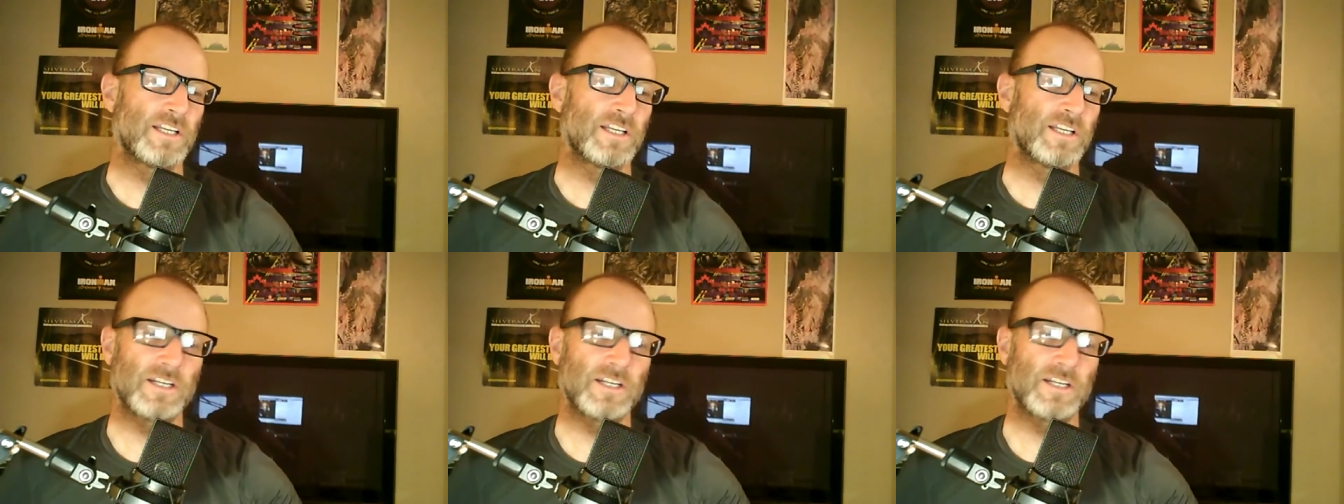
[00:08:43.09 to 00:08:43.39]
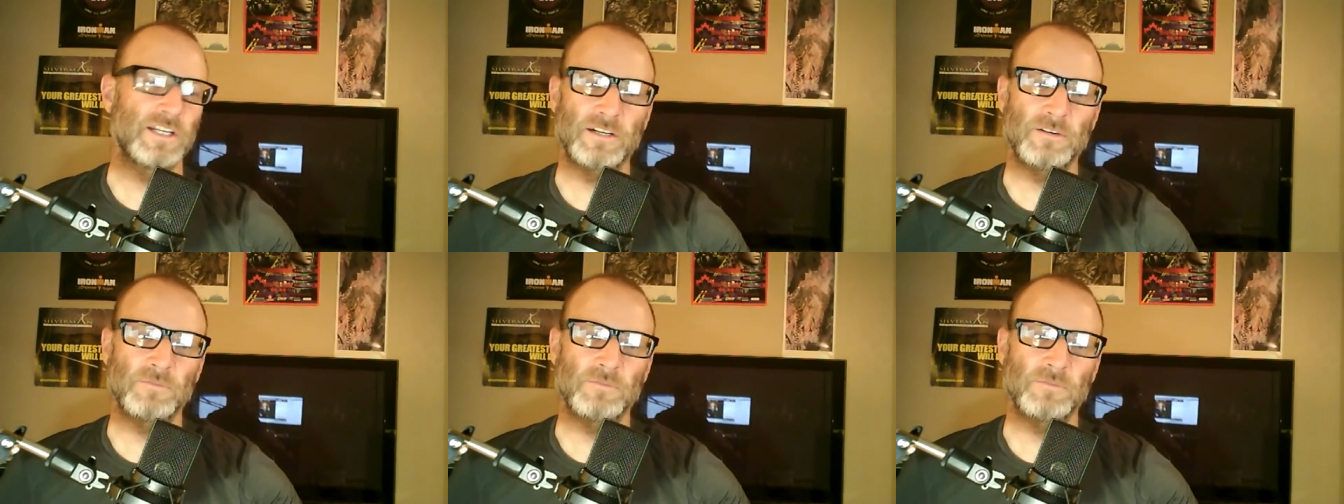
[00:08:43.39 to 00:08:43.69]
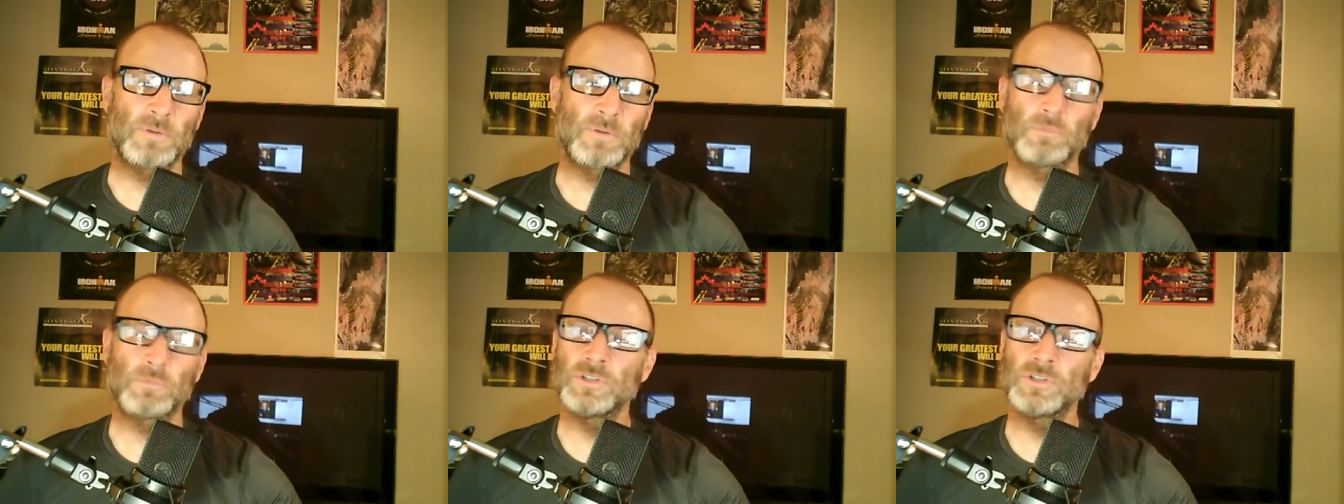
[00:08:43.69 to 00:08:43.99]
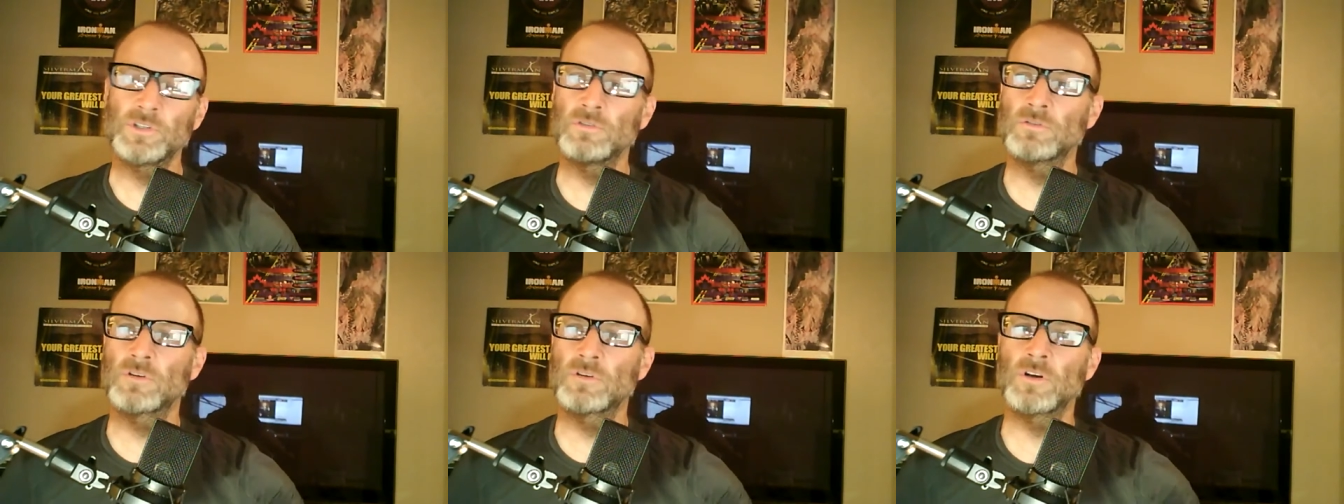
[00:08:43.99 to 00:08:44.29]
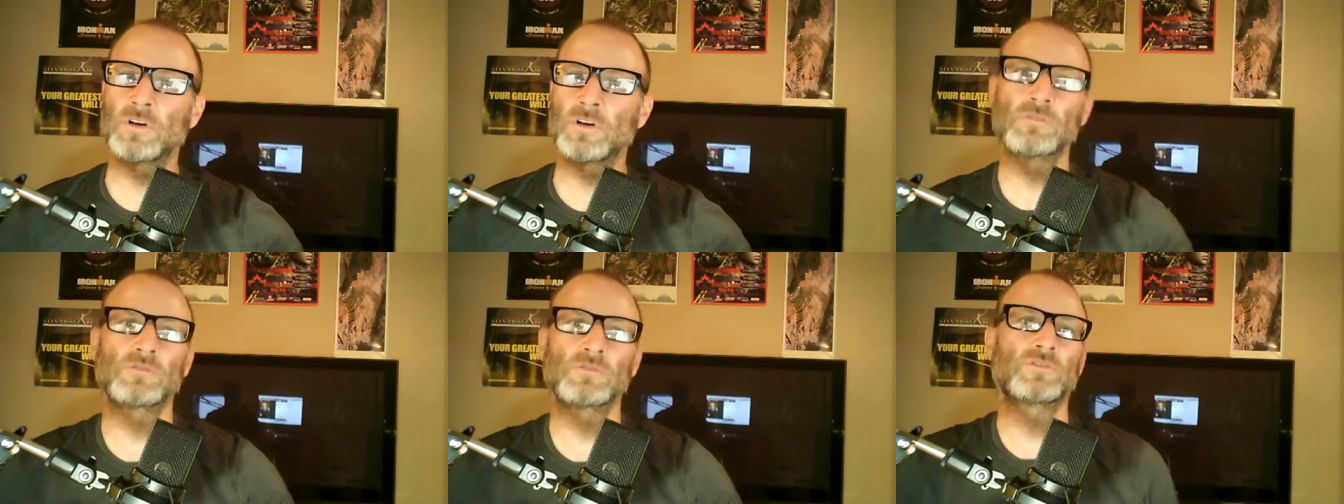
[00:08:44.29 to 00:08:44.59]
but when you
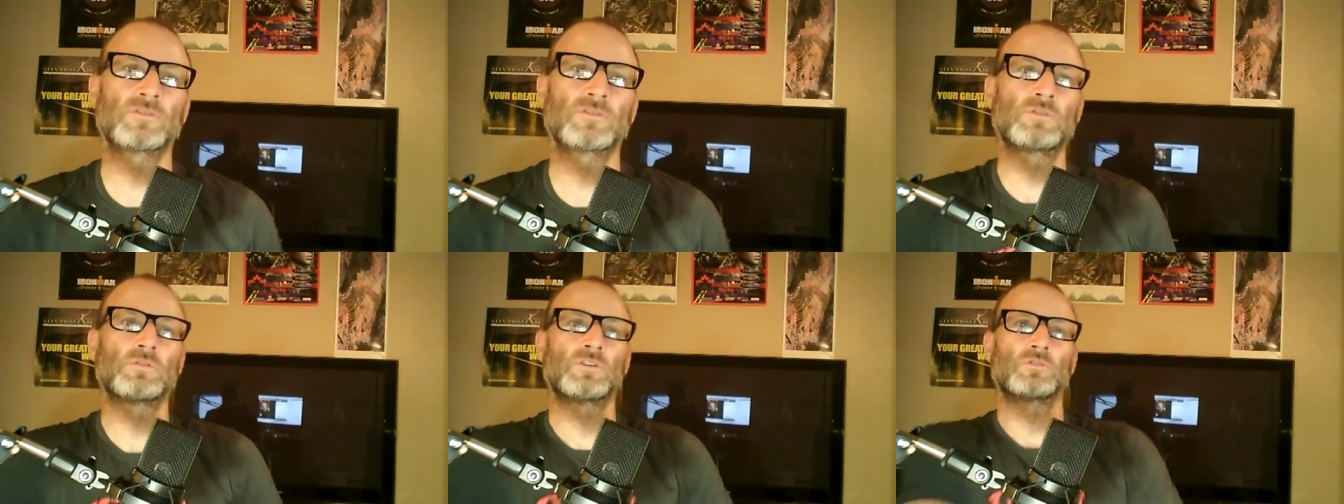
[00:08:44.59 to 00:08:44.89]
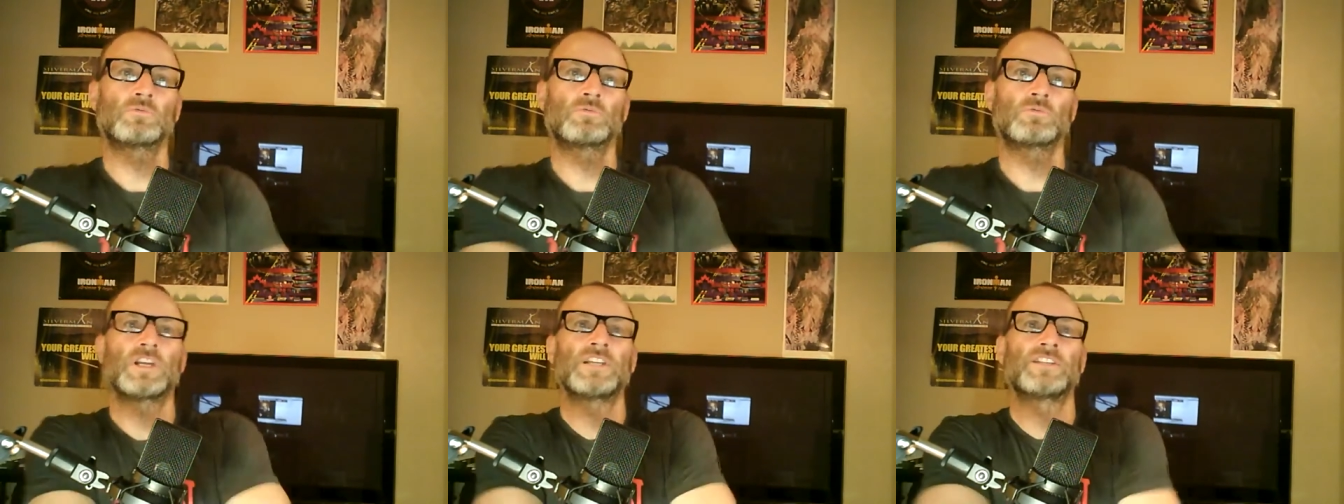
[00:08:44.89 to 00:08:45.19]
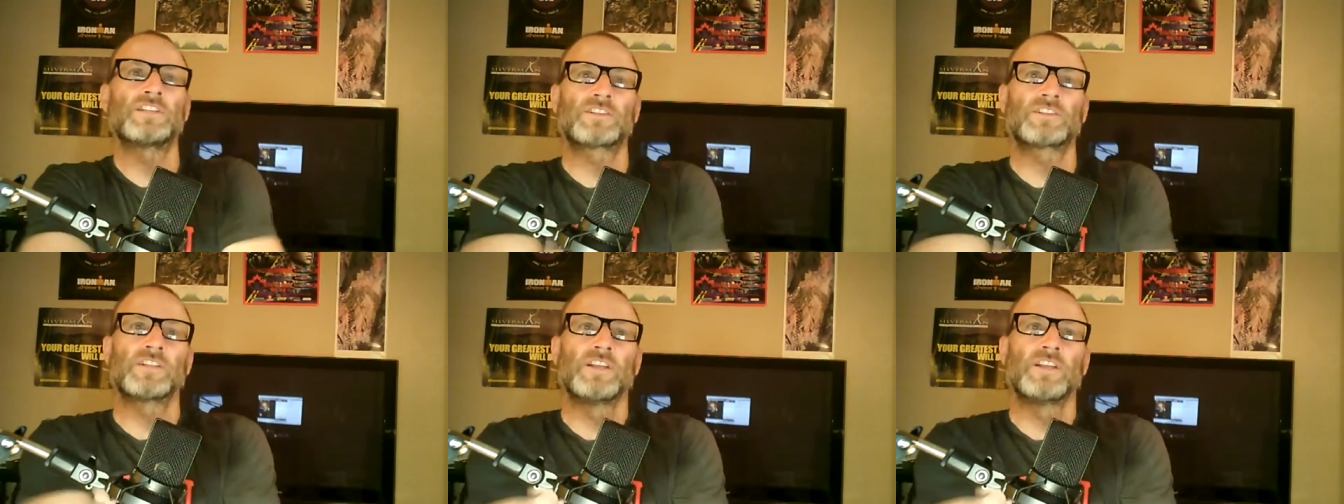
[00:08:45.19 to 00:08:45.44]
go to a race,